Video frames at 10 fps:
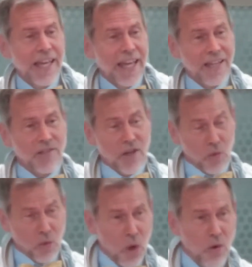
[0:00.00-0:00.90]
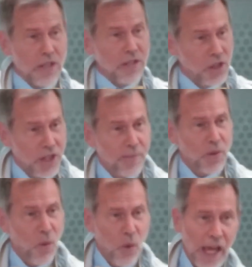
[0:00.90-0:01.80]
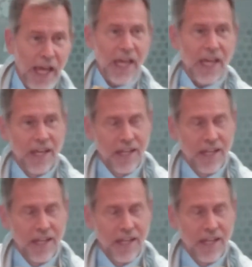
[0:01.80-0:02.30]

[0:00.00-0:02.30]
has eroded, chipped away